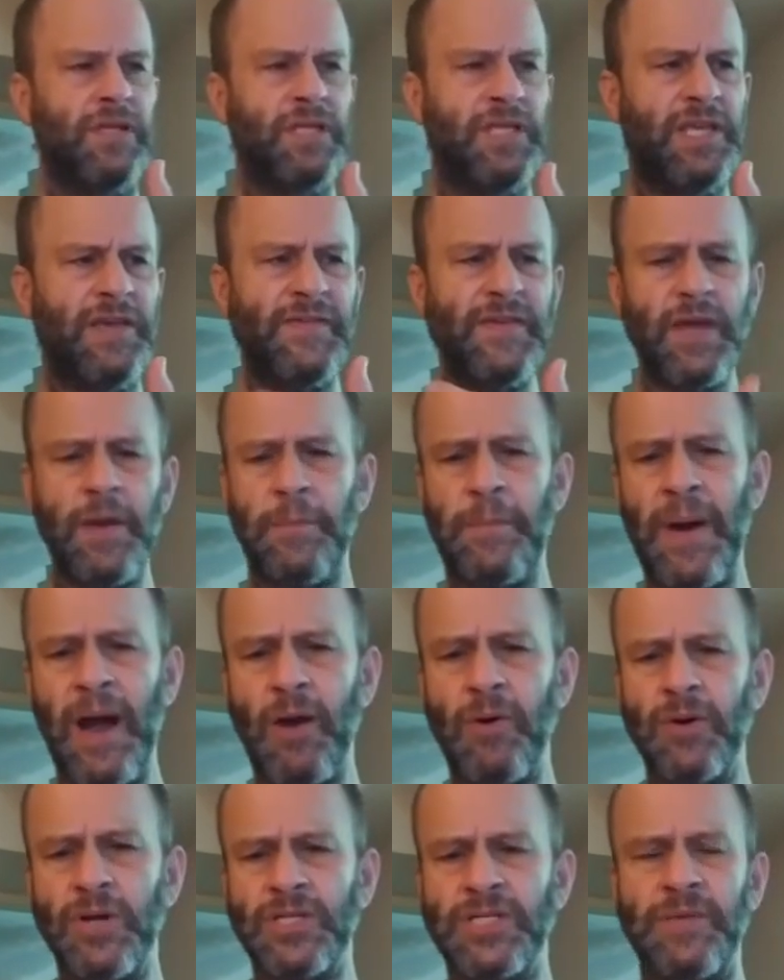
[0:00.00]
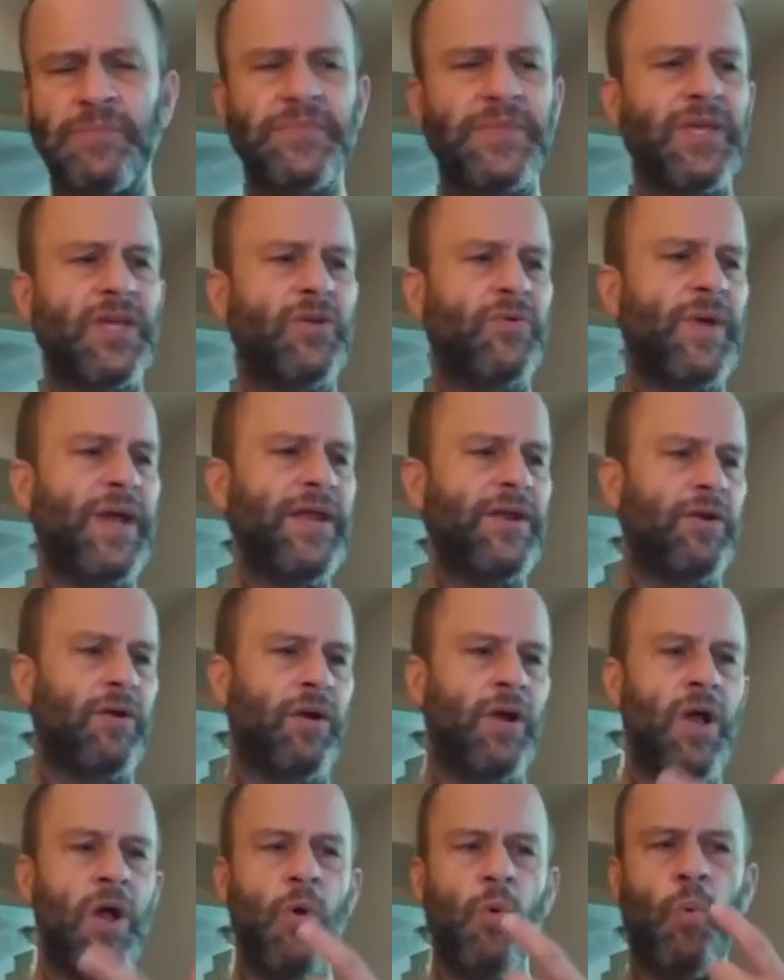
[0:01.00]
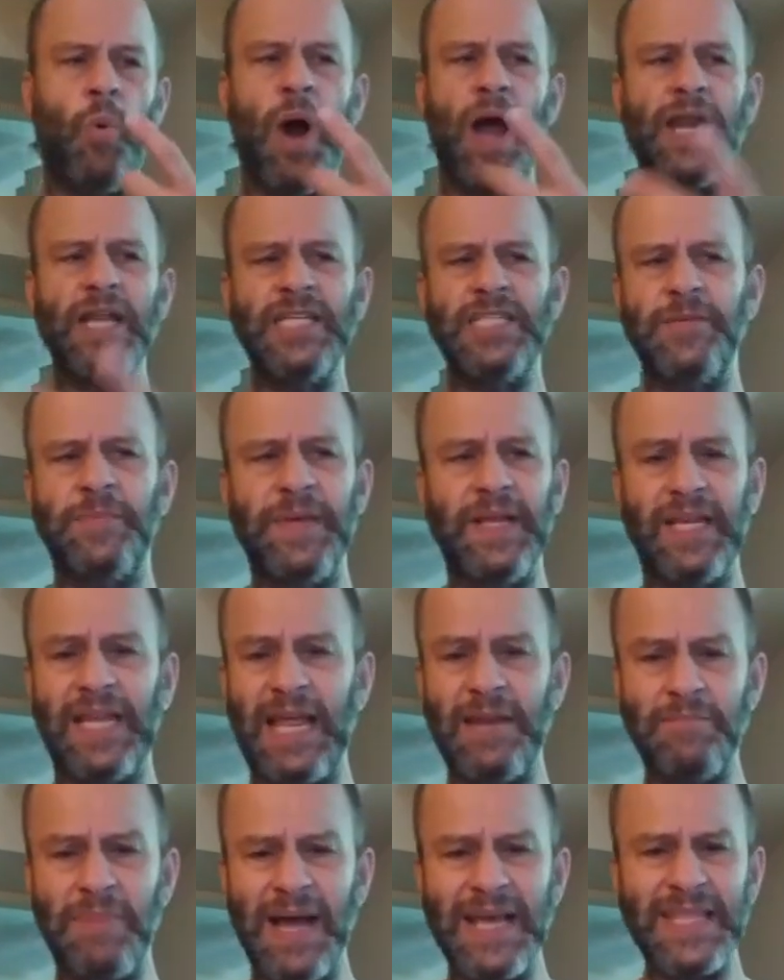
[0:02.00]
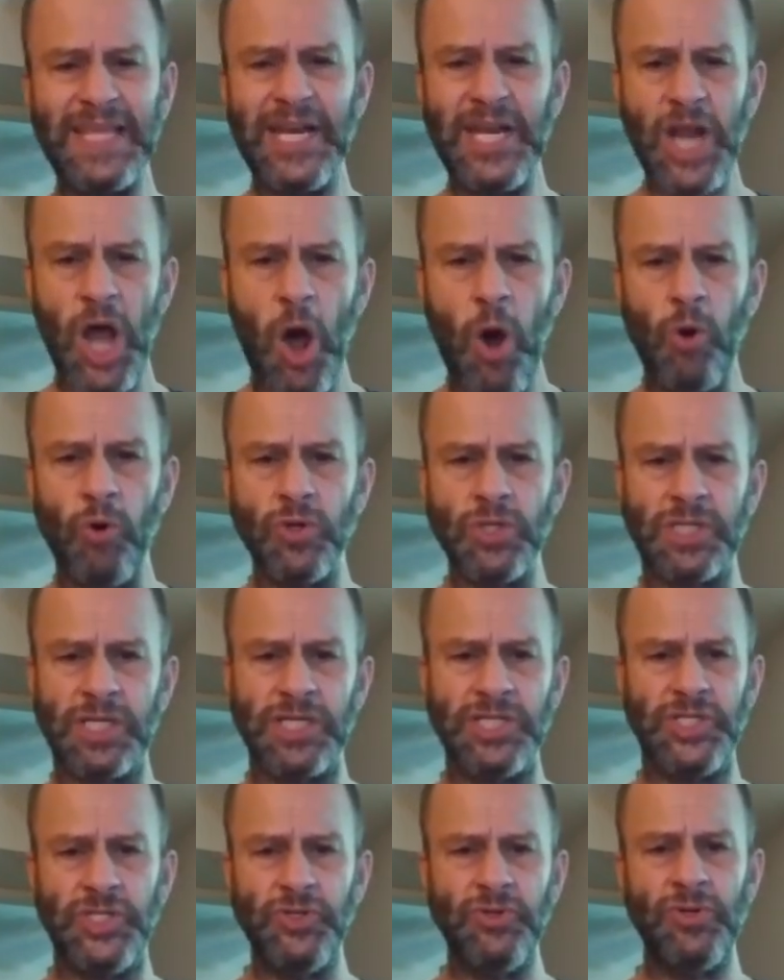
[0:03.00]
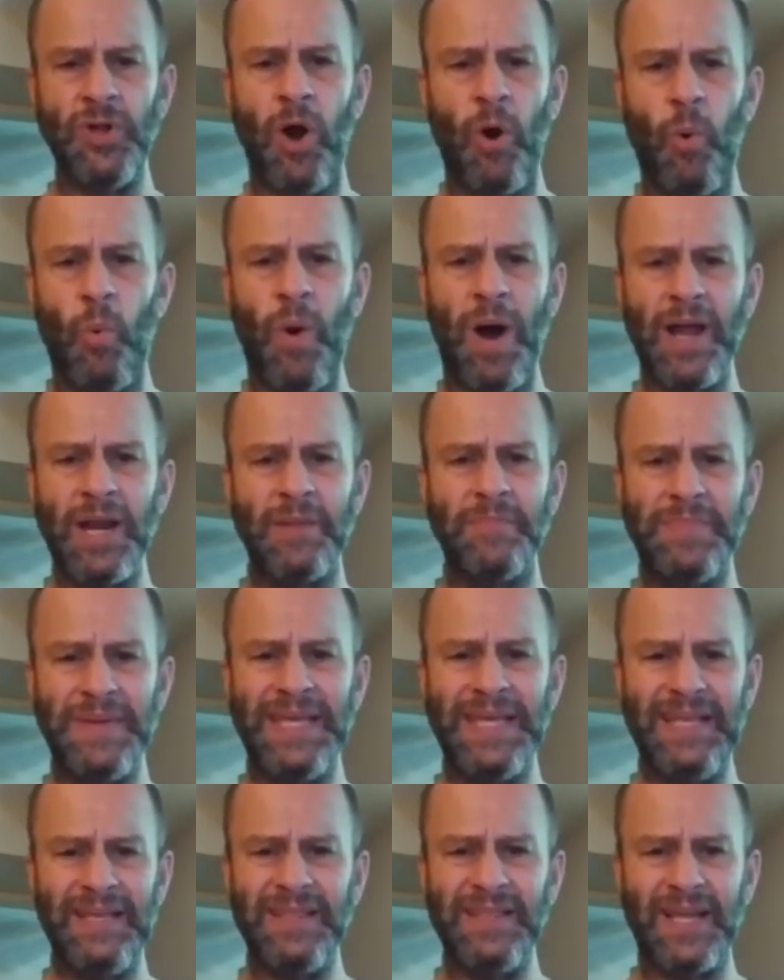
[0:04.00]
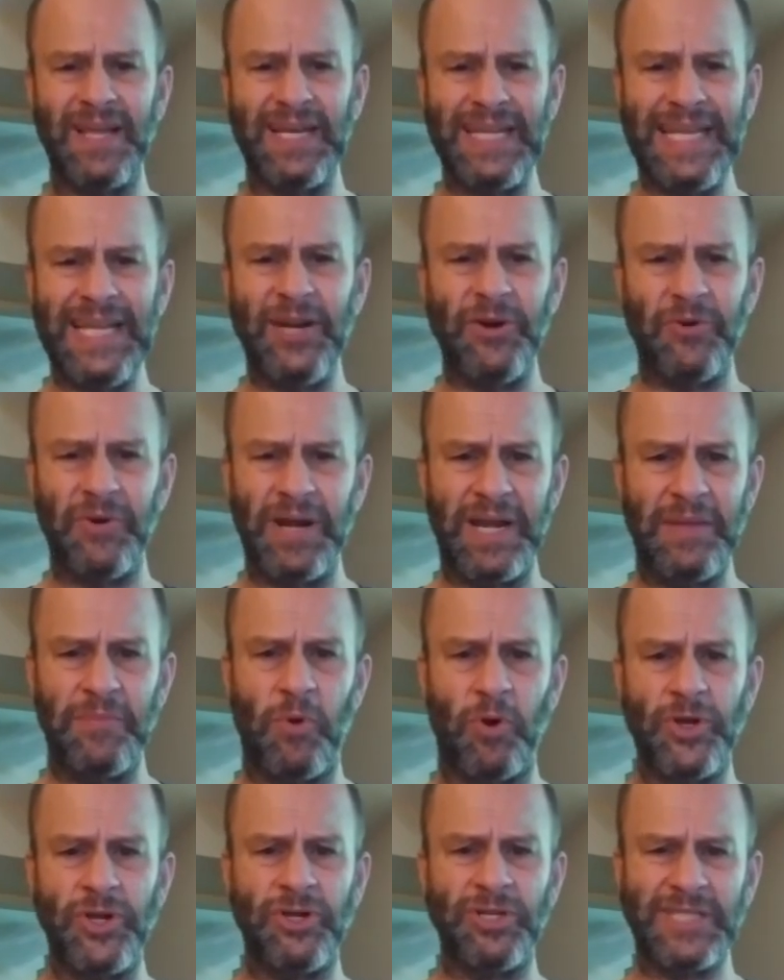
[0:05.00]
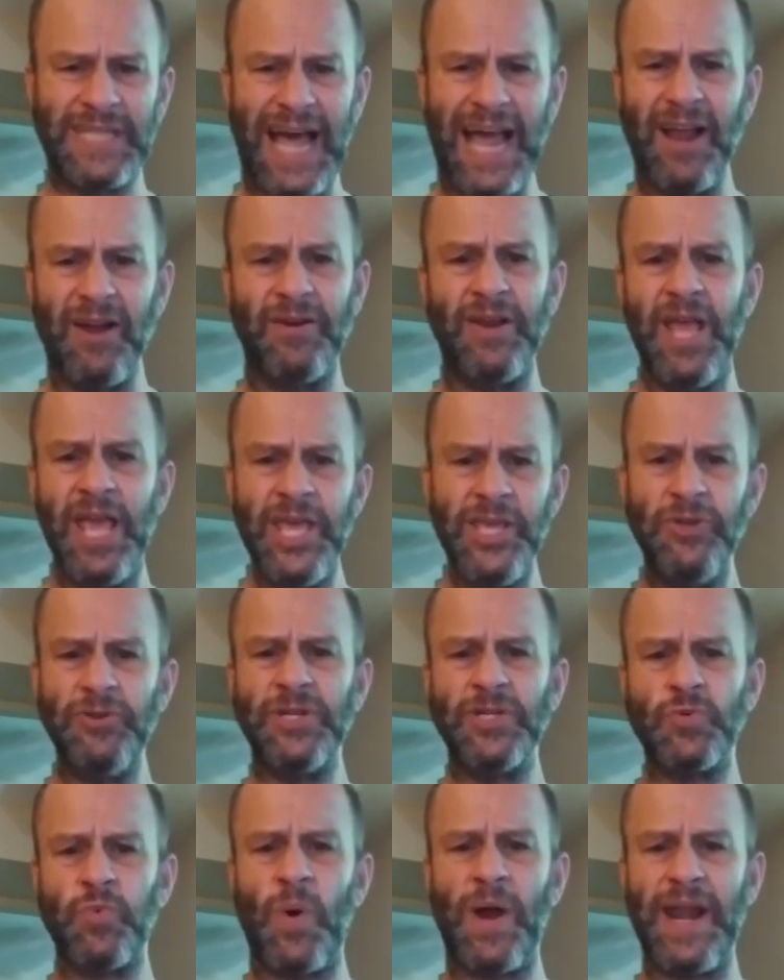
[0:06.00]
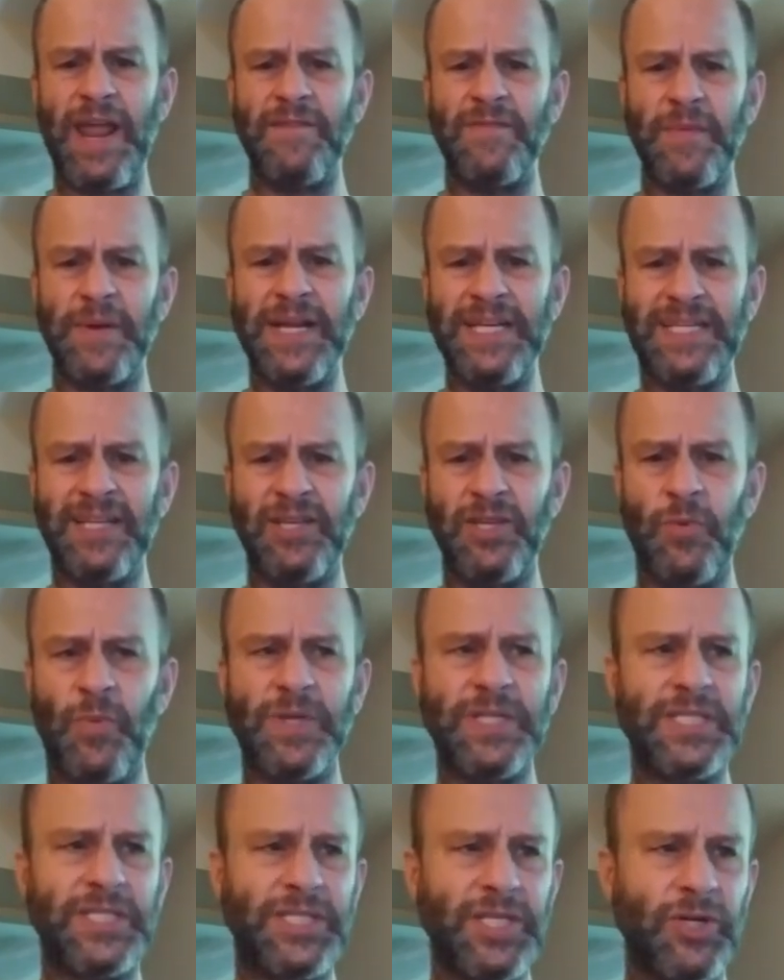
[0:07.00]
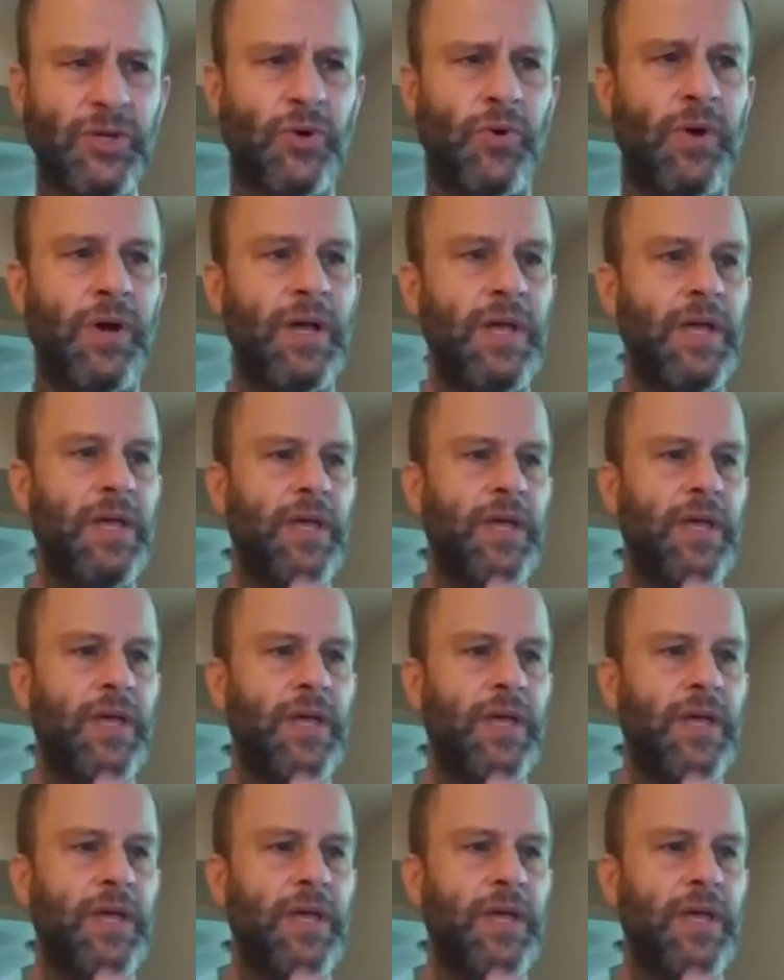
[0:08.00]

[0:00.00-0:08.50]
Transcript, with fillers: giving up power to something greater, wanting to be led by the nose because you don't want to be the leader anymore. You're tired. You just want everybody to tell you what to do.